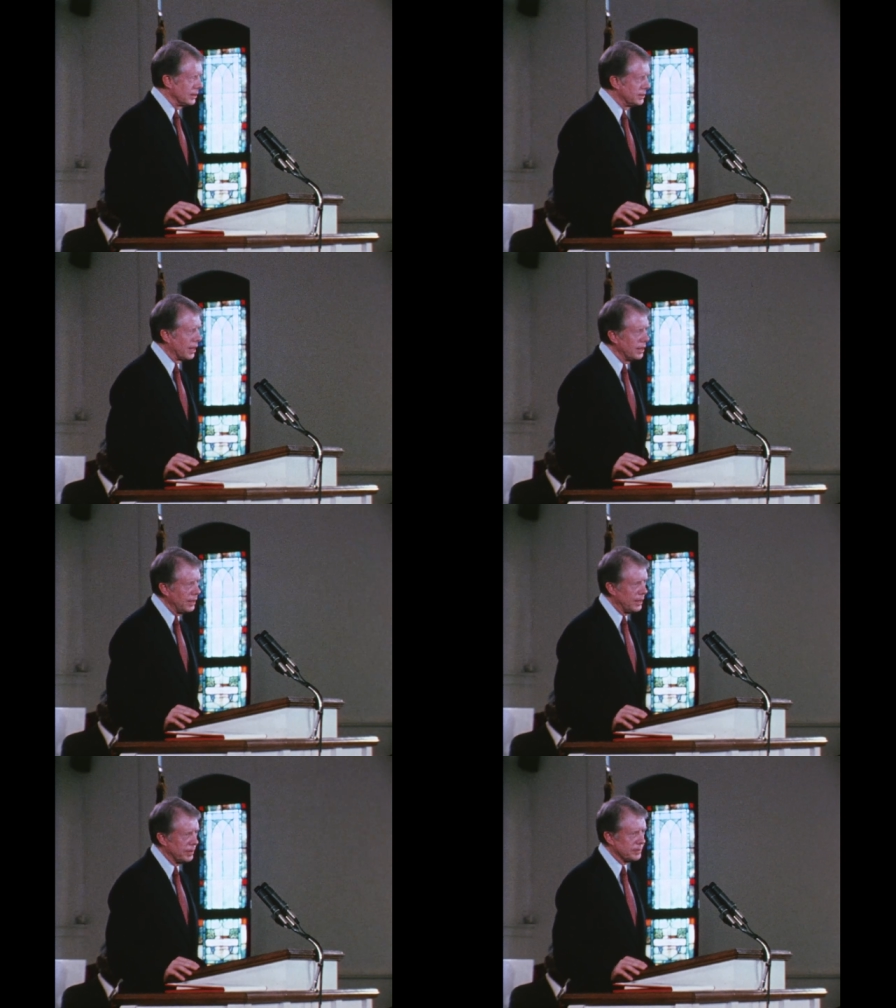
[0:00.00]
It's not
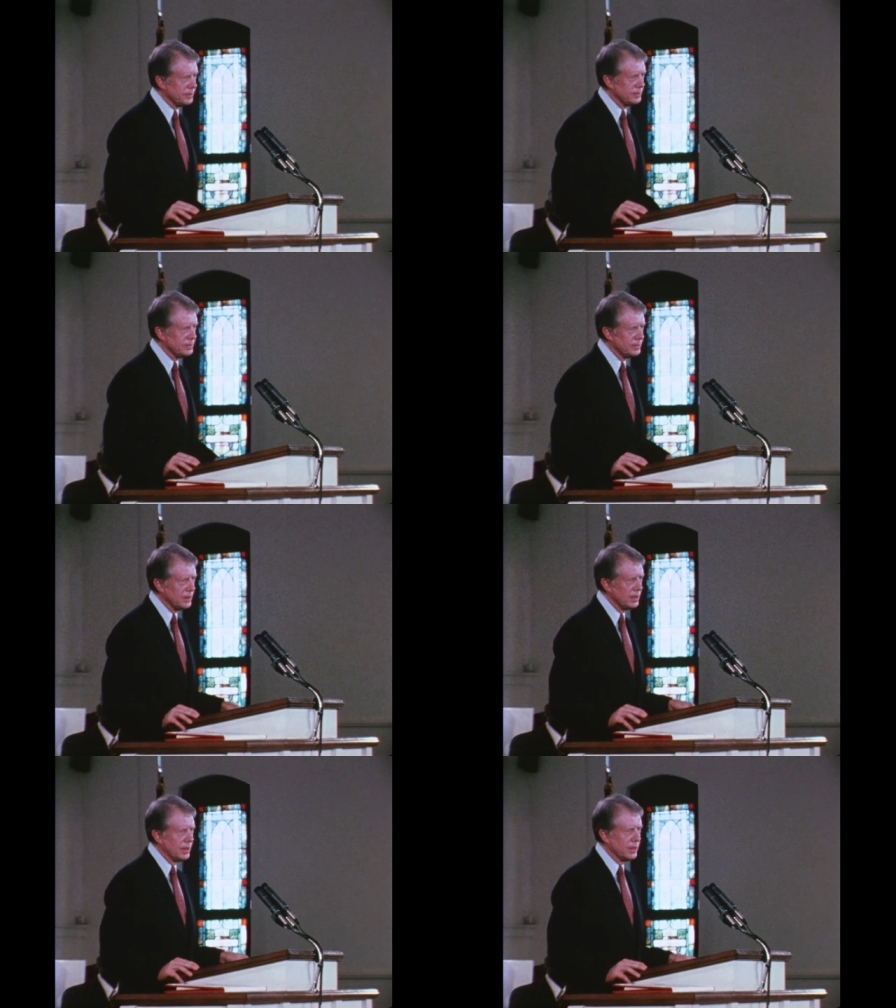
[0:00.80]
enough
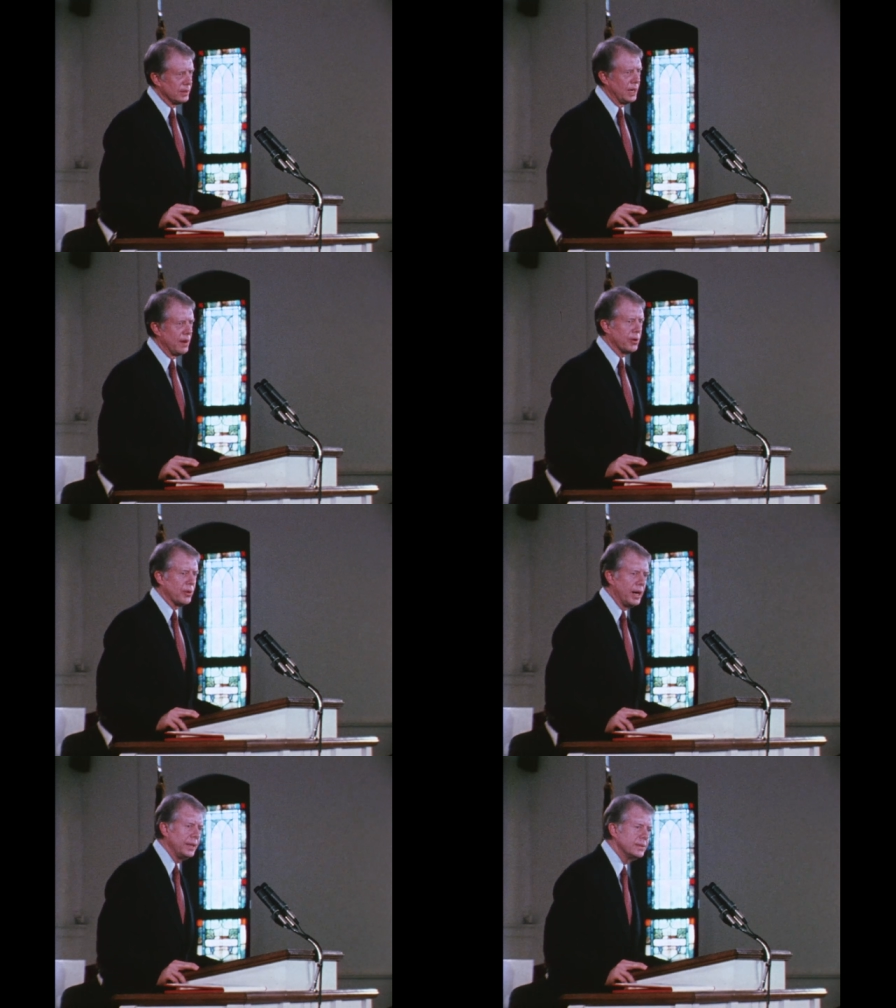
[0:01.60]
to have
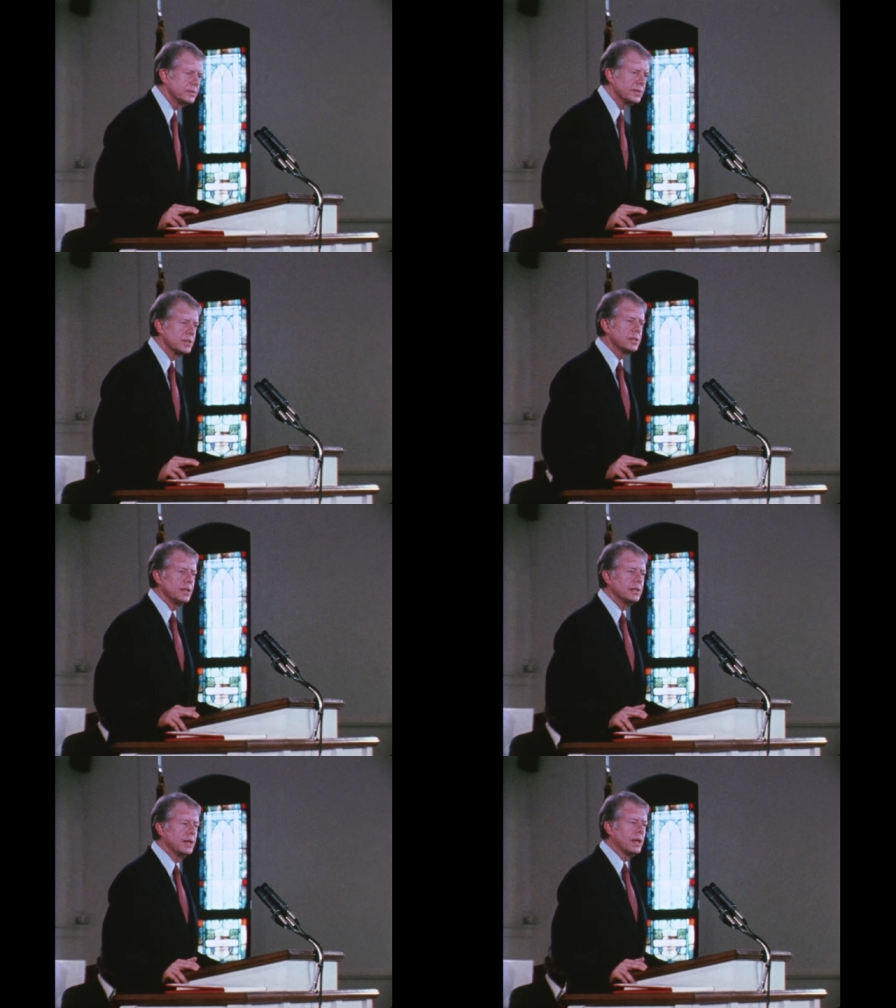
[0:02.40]
a right to
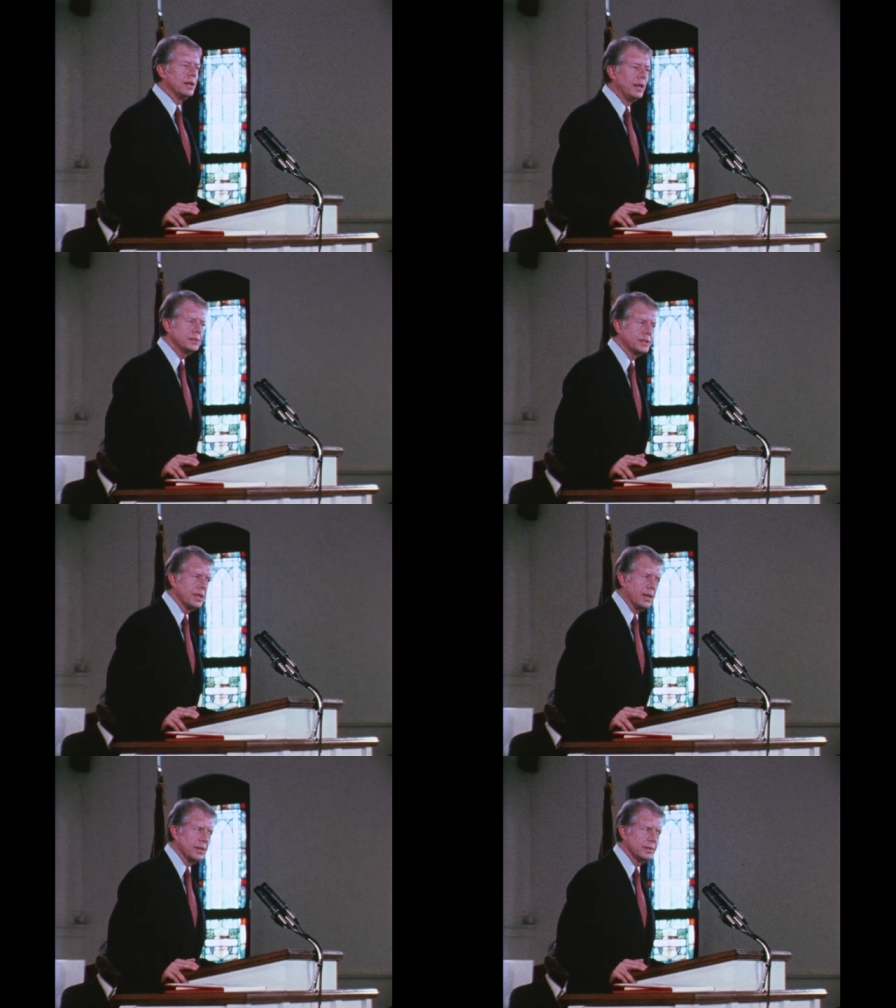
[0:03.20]
sit at a lunch
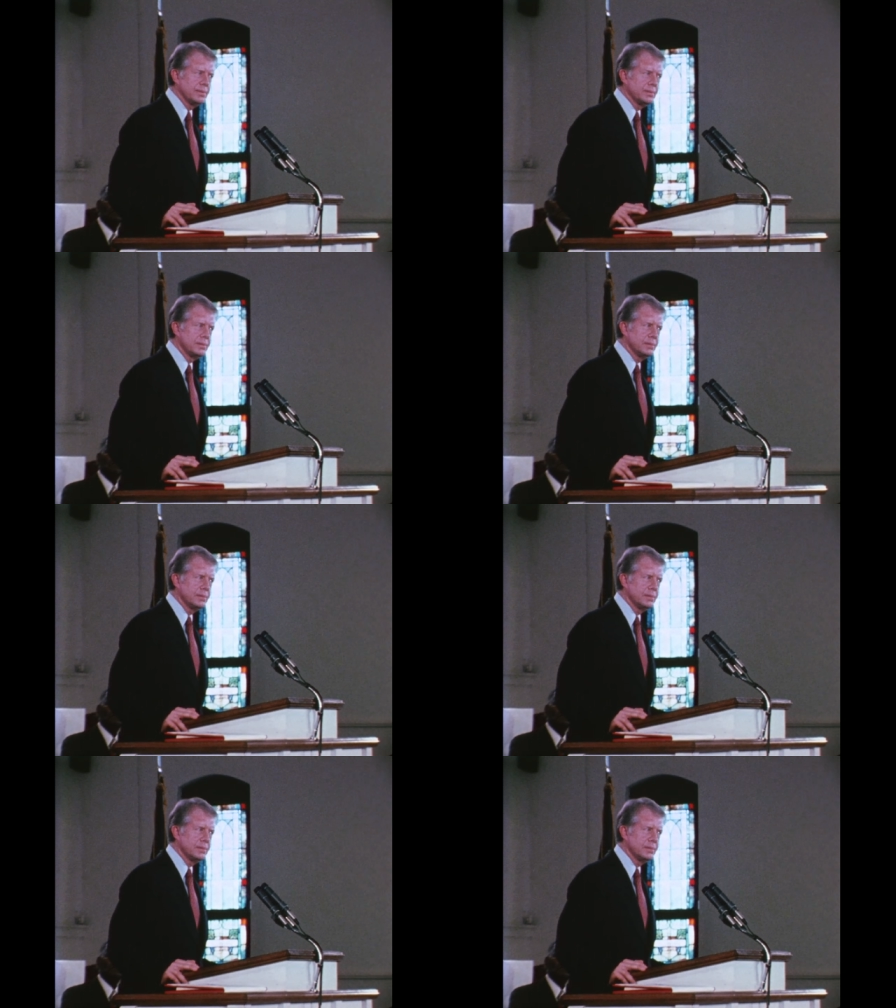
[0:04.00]
counter